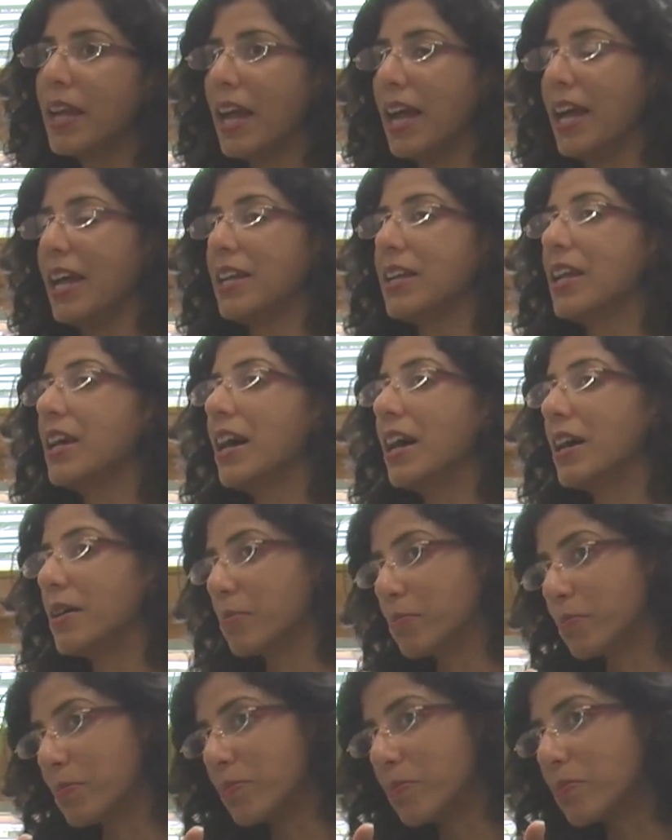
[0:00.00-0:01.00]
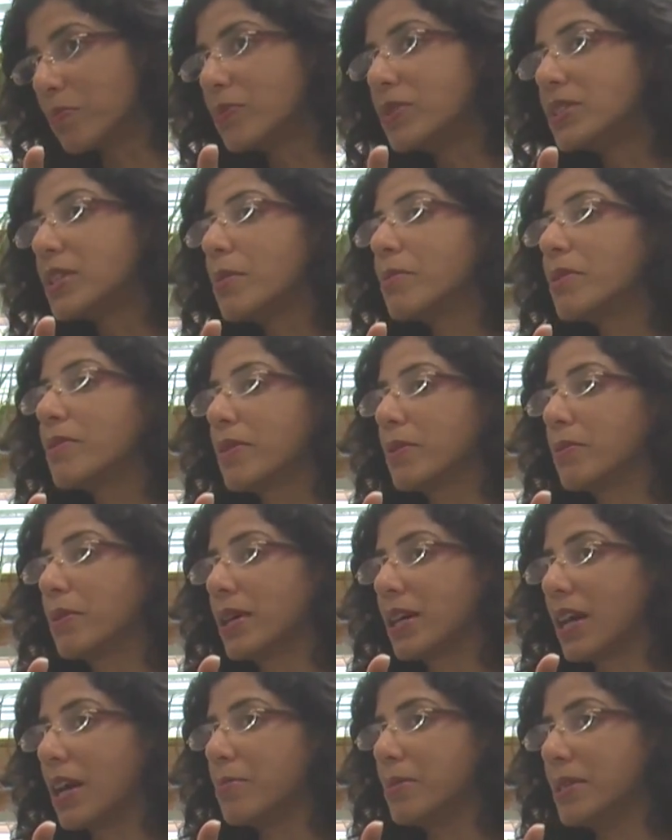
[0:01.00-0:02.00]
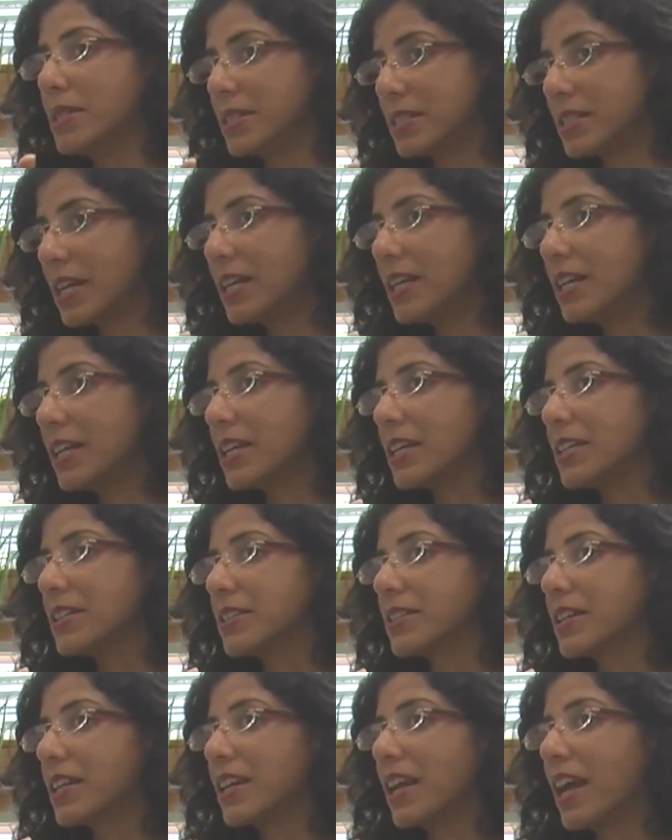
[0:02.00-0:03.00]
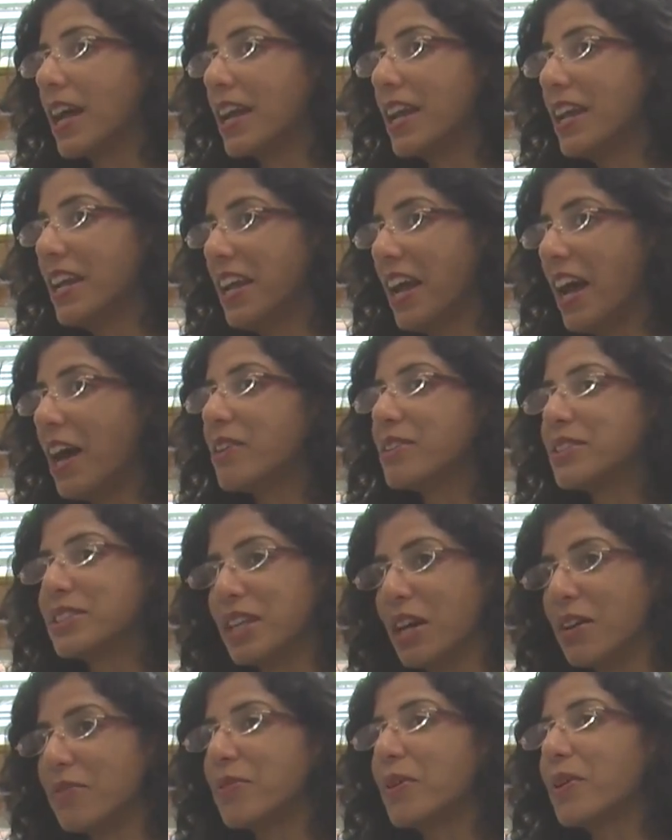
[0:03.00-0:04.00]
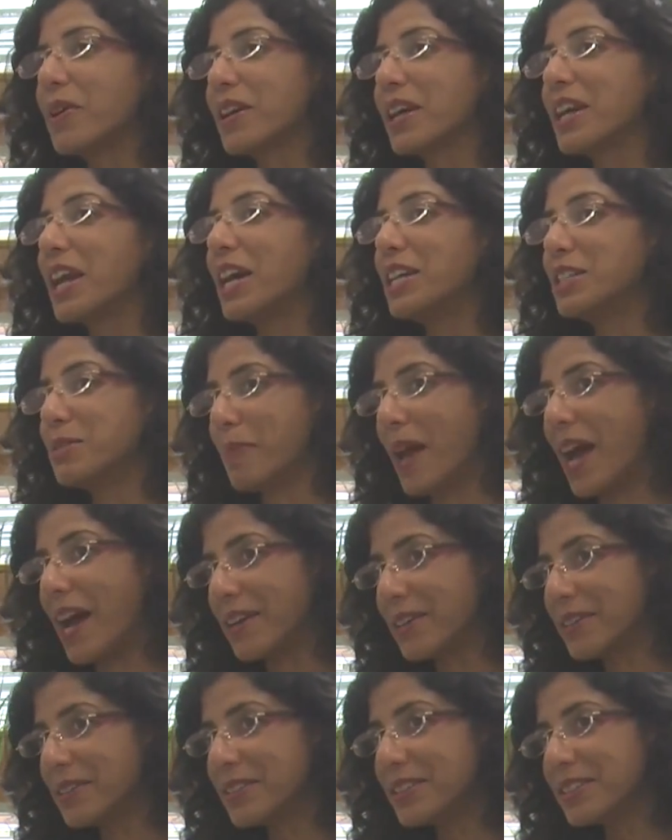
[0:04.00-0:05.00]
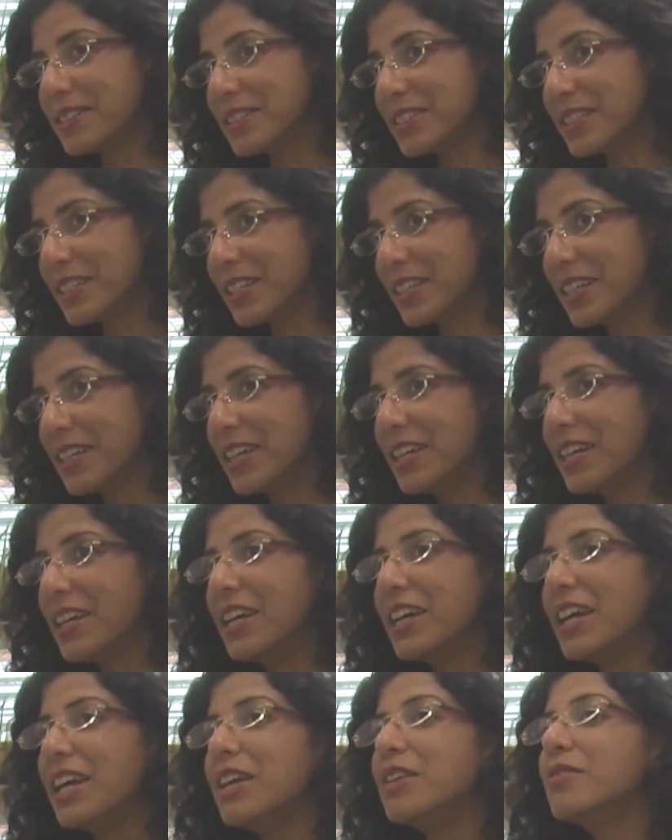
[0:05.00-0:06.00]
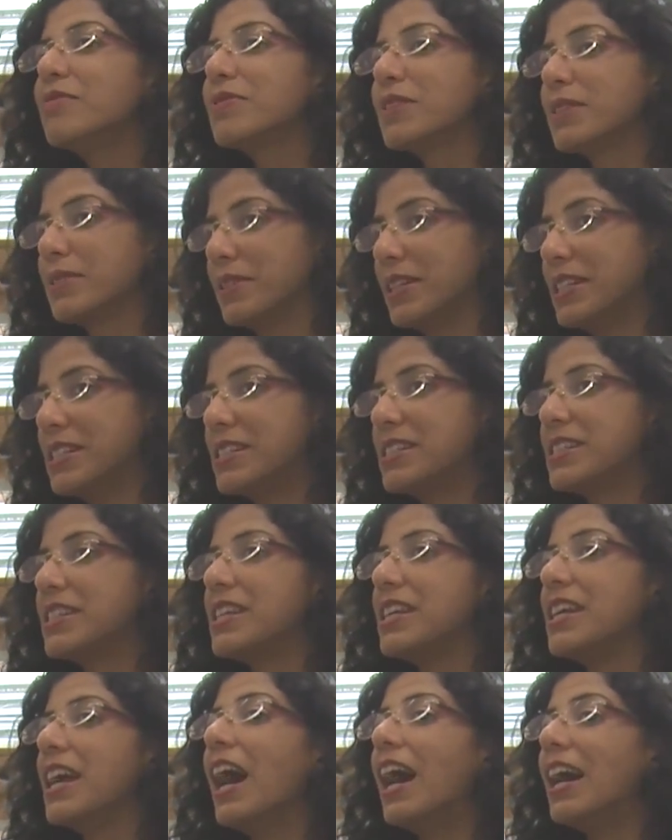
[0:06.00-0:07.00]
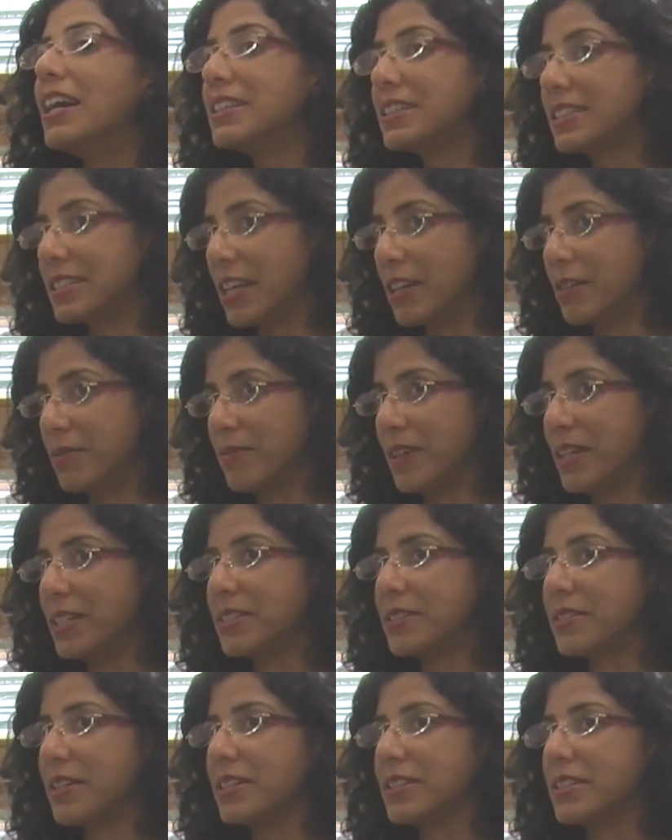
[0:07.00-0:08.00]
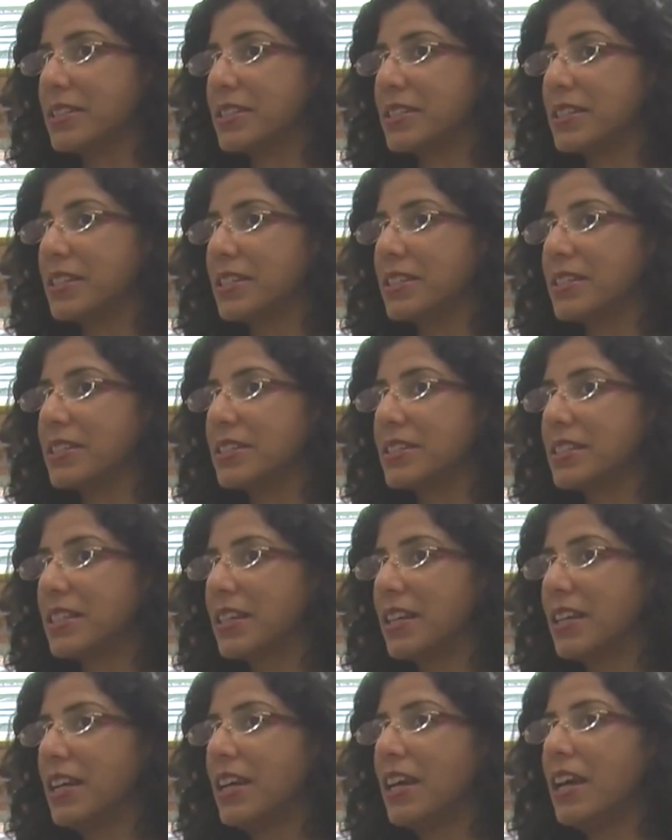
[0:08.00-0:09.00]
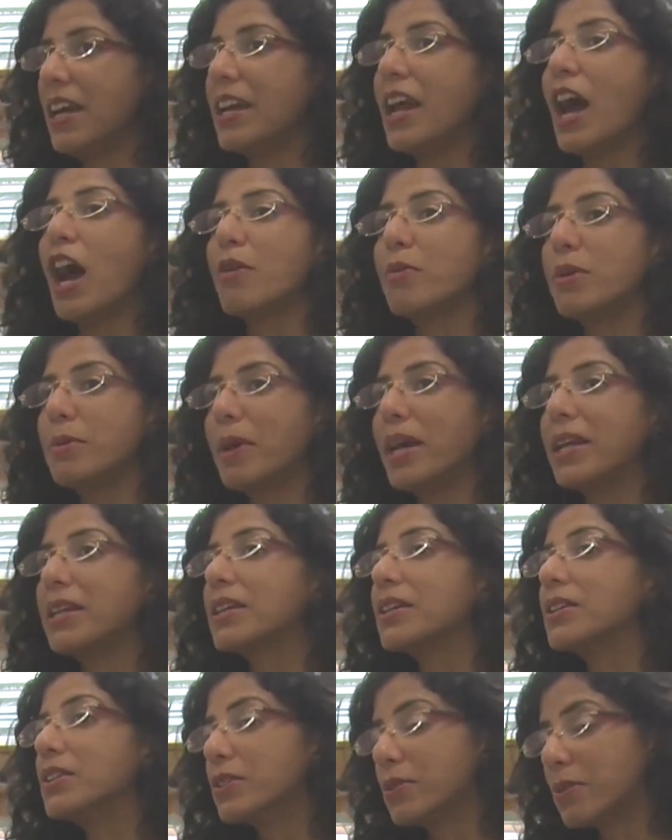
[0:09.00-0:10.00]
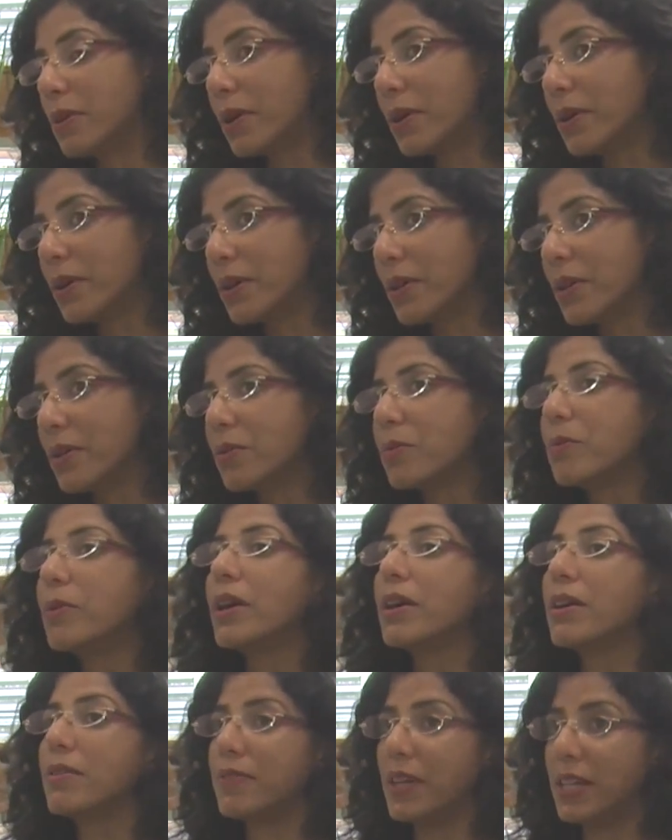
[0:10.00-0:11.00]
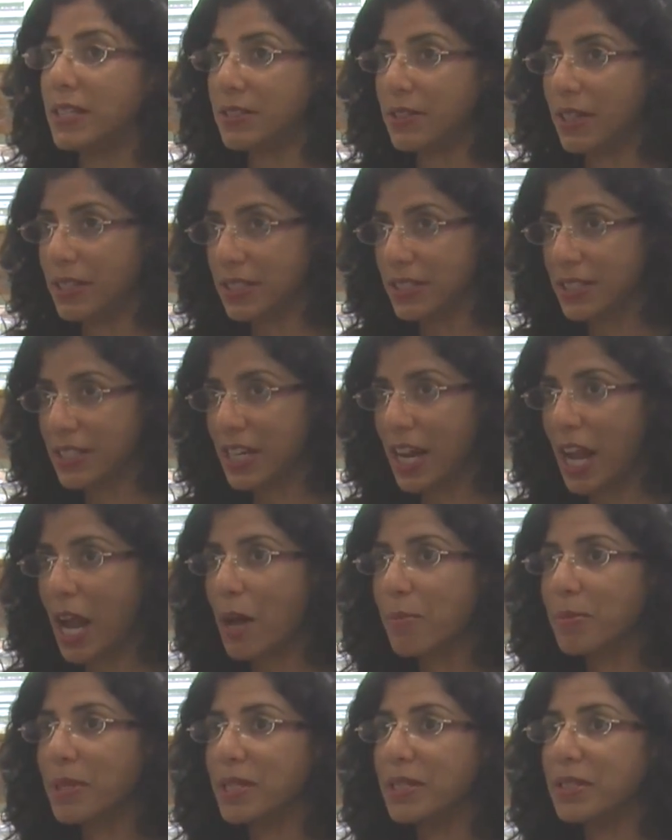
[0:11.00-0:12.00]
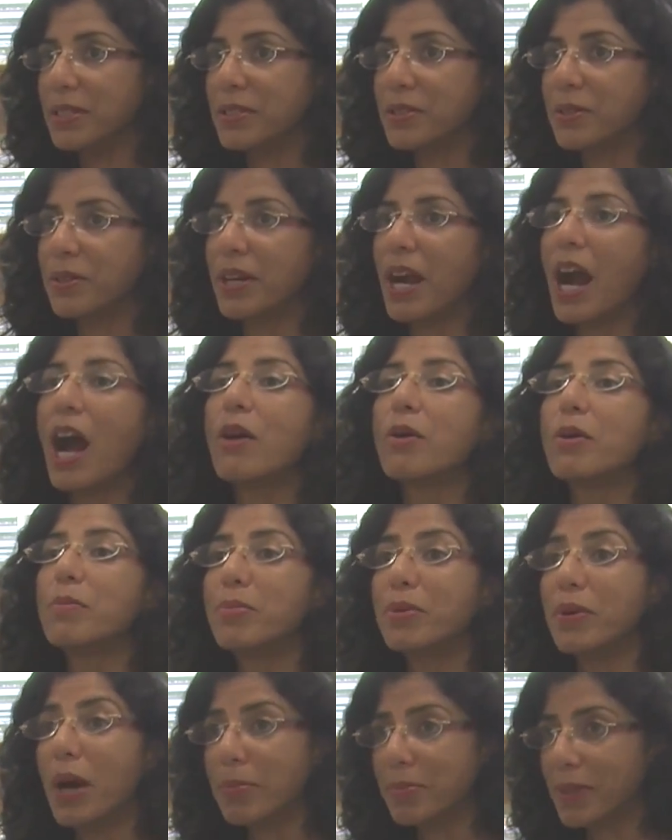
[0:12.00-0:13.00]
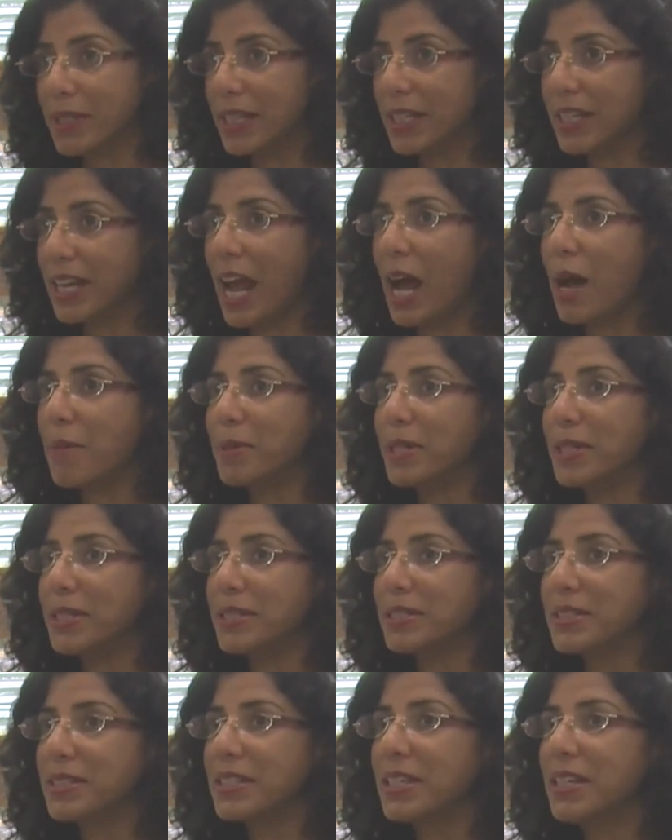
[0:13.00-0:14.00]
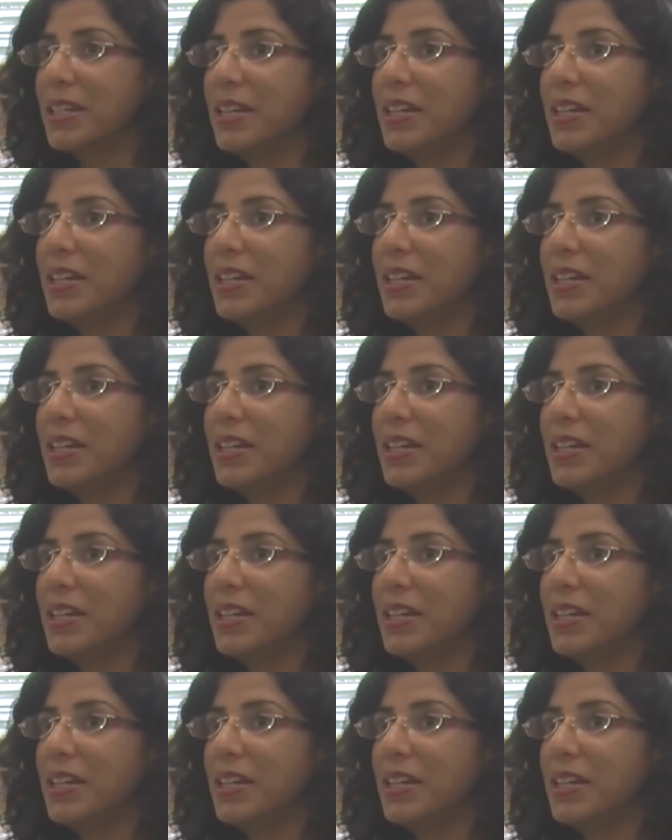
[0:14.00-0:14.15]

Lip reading: And some of the work I've been studying is looking at how self-organized patterns influence the onset of phase transitions and how we might control where a phase transition happens or how abruptly it happens.